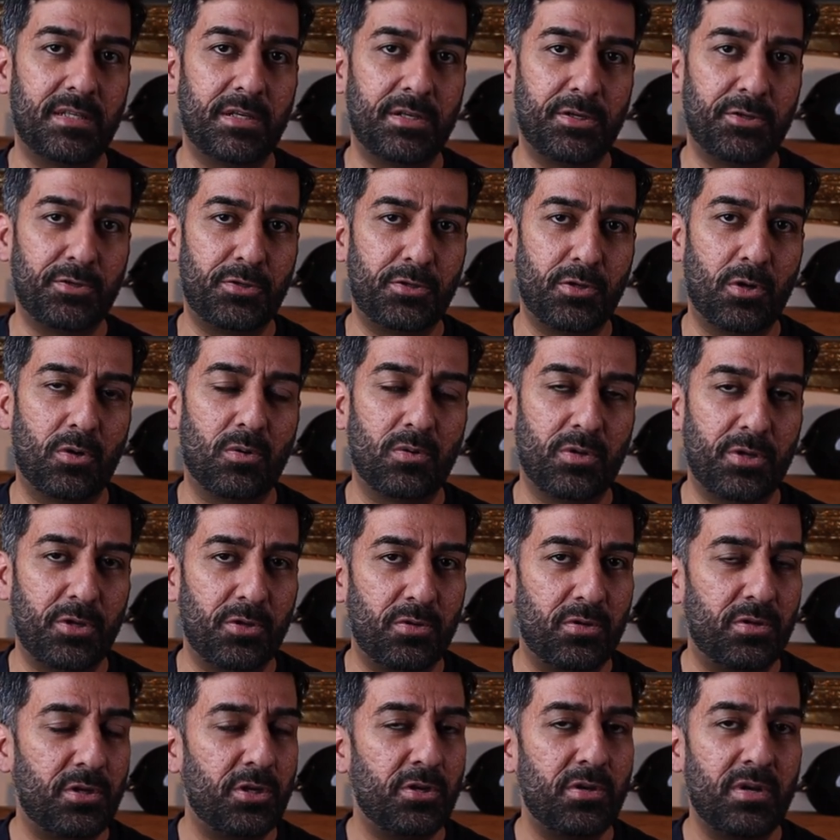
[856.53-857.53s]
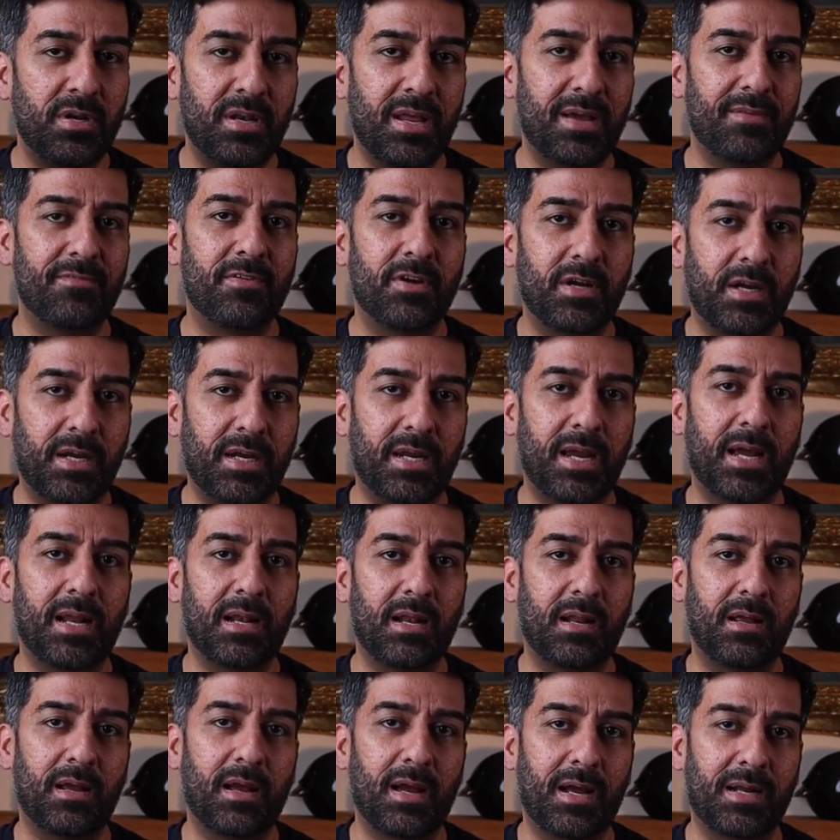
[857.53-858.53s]
then you don't you you never
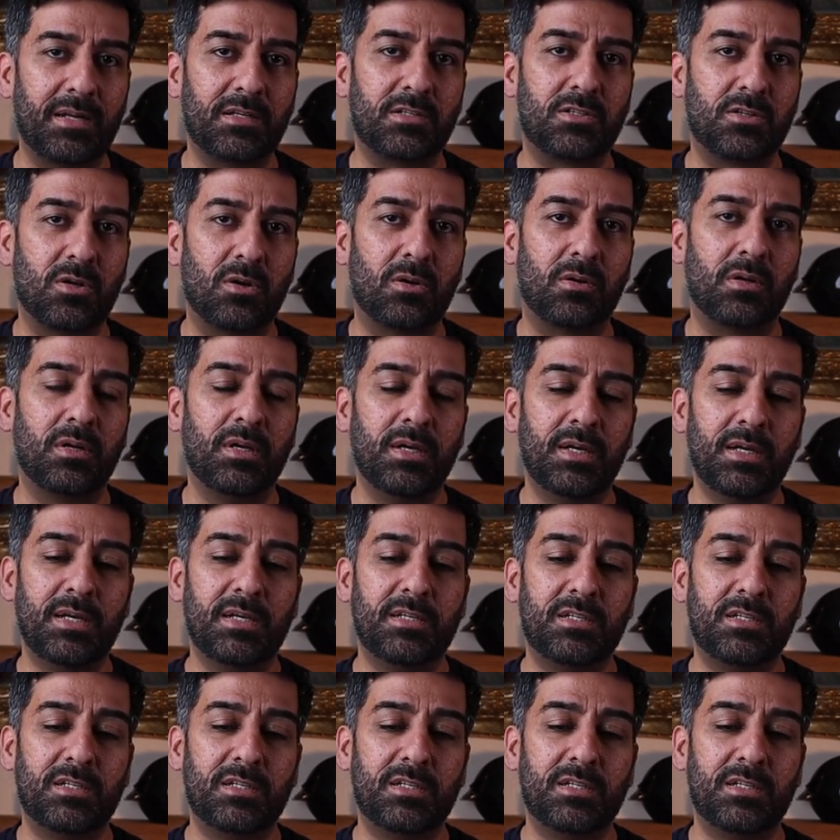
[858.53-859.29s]
get hands on.